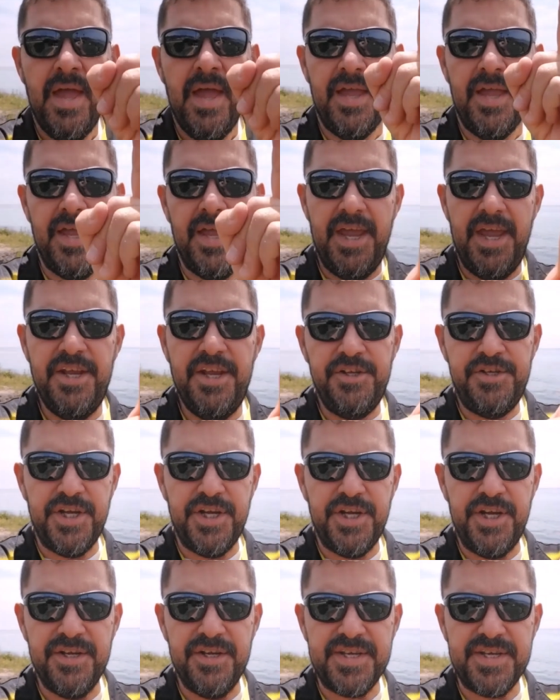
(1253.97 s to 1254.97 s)
In
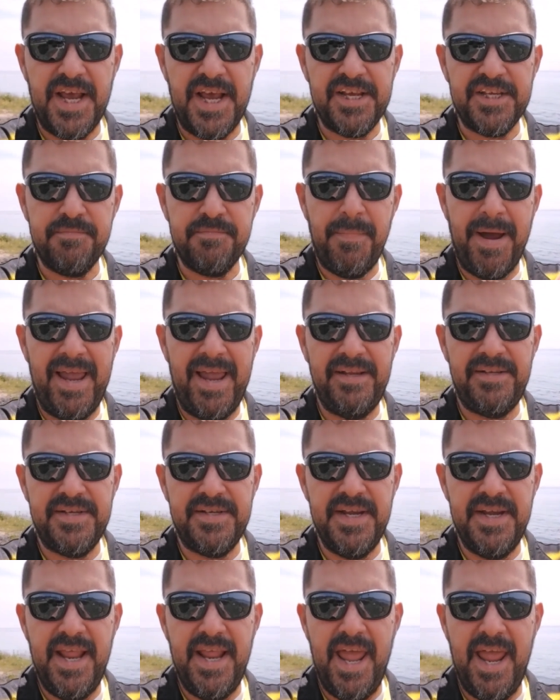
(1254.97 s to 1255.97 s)
Jesus'
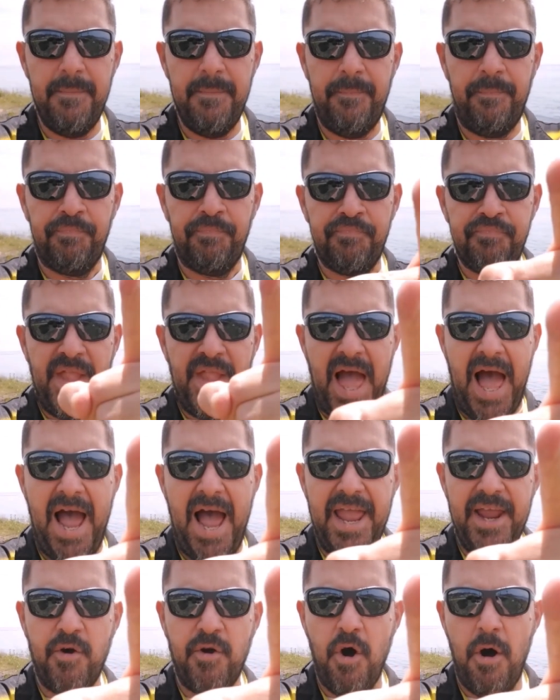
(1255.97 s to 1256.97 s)
mighty name.
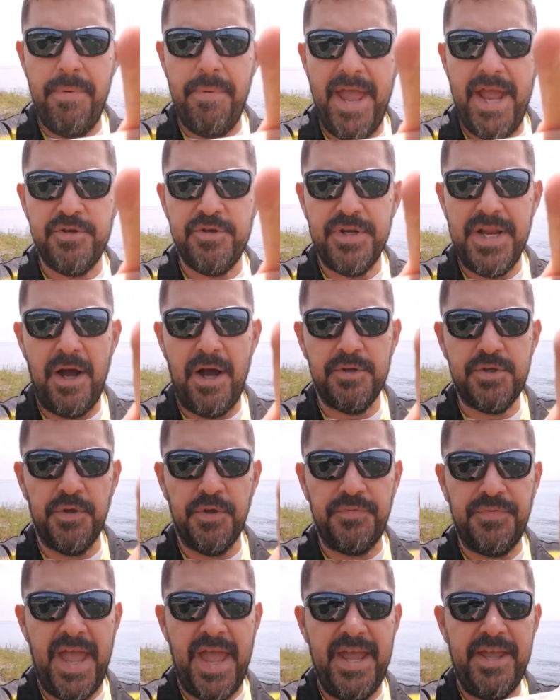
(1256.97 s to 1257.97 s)
I command you now to
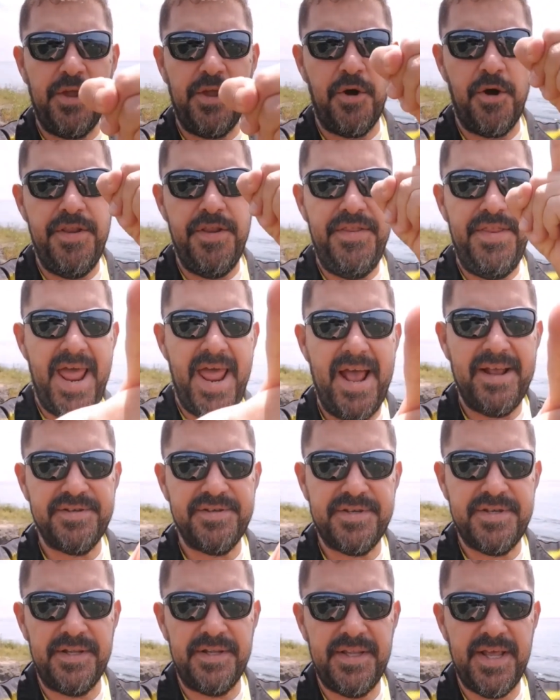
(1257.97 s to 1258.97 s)
take your
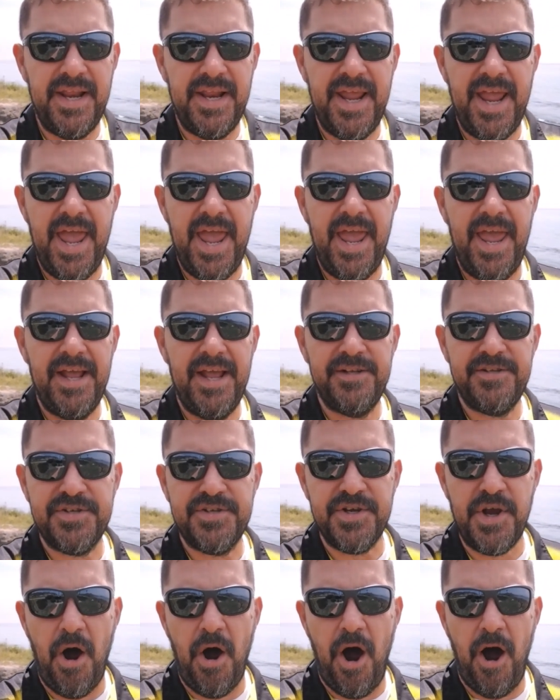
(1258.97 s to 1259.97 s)
nasty, dirty hands
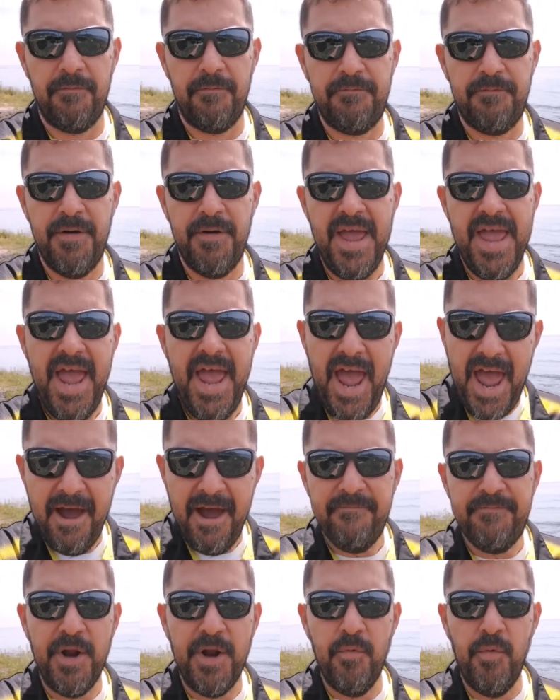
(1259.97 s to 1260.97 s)
off.
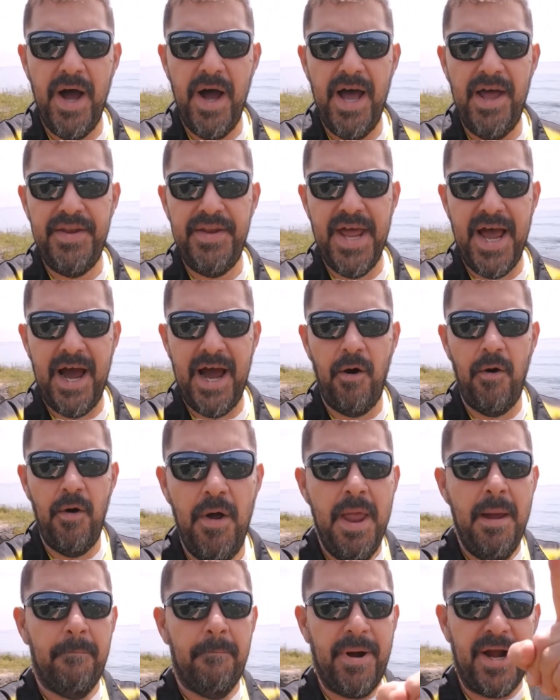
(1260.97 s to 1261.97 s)
Everyone now,
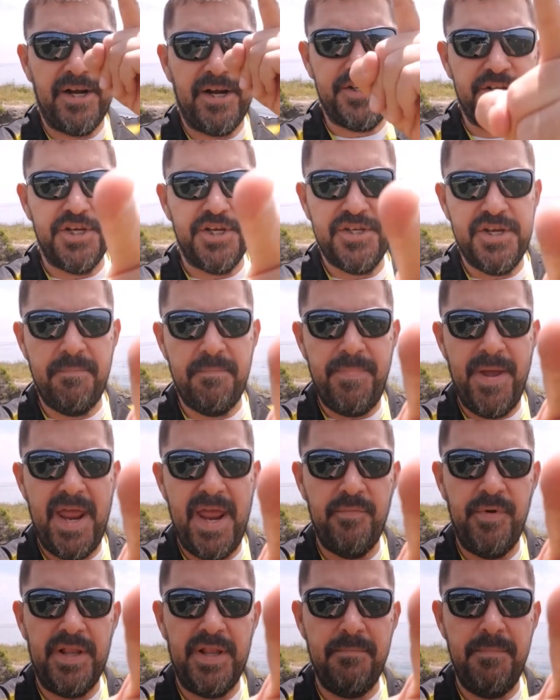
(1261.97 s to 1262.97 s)
participate
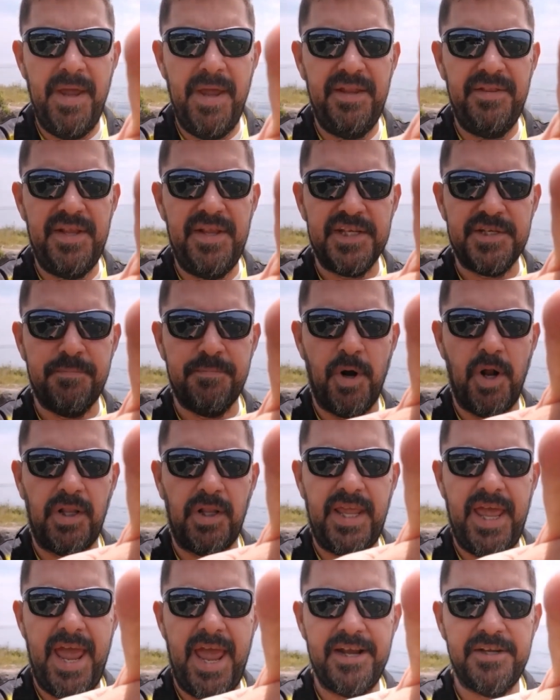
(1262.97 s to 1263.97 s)
with me in this
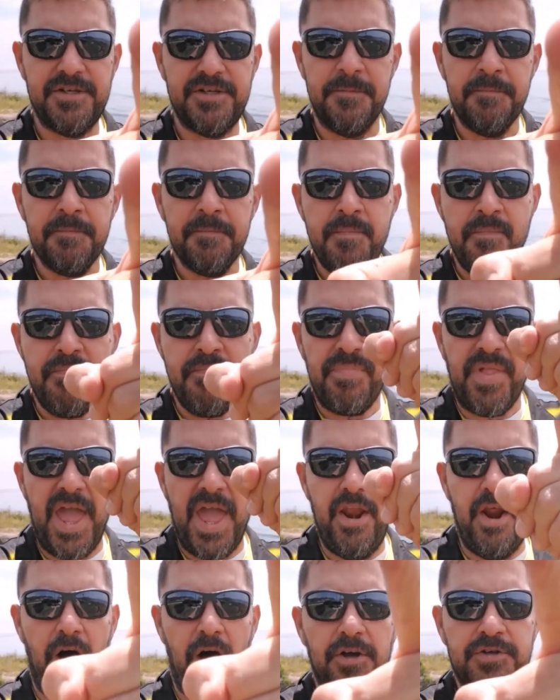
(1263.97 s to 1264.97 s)
broadcast
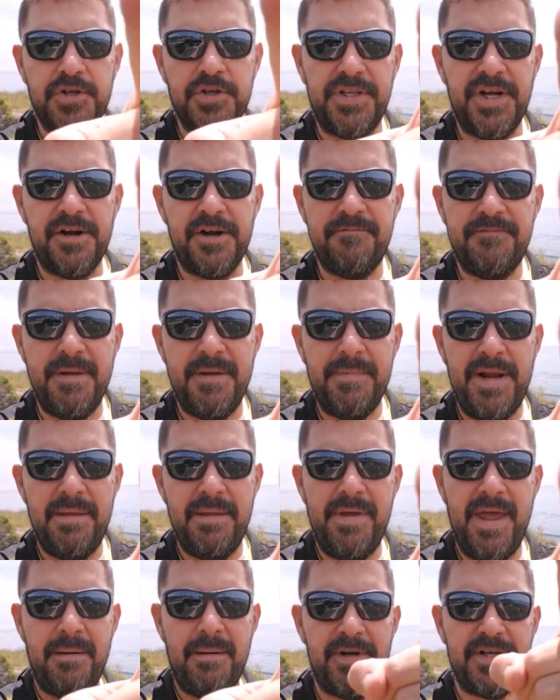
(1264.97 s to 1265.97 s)
and also their family
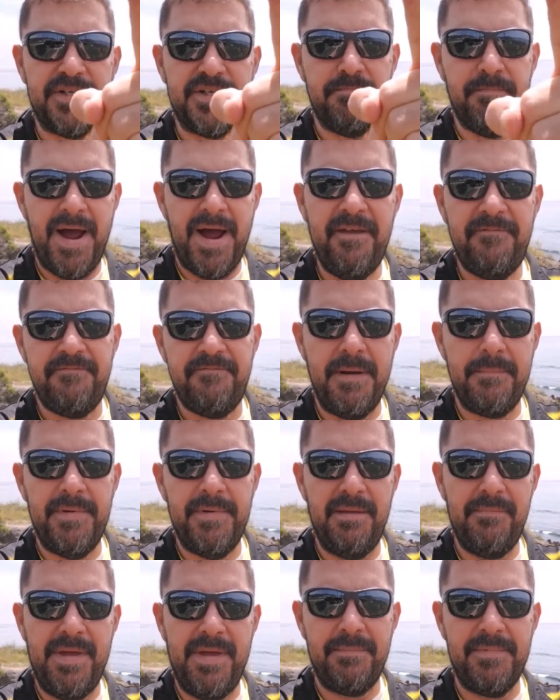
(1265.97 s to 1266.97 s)
members, my family
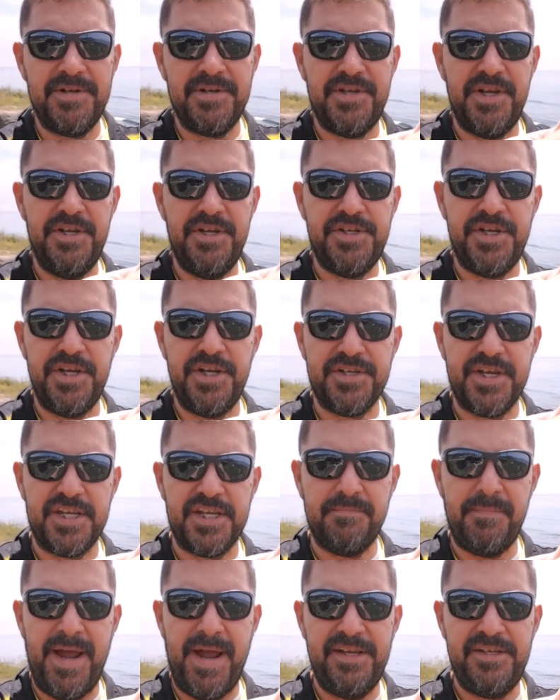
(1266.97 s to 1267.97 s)
members, in Jesus'
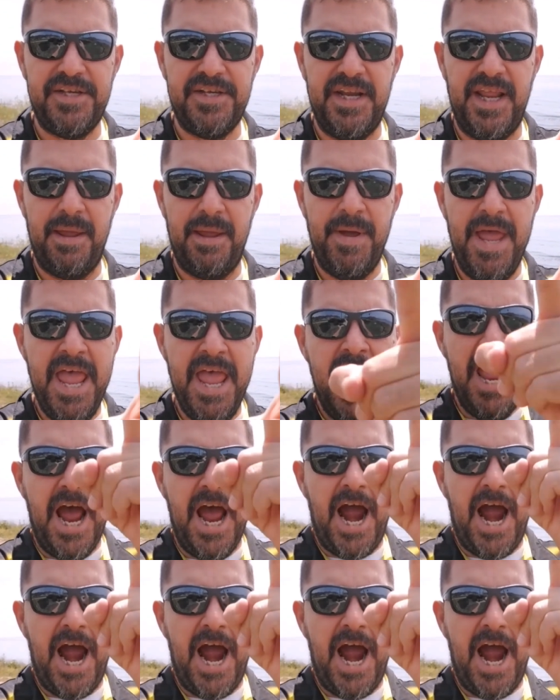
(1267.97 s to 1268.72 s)
mighty name. I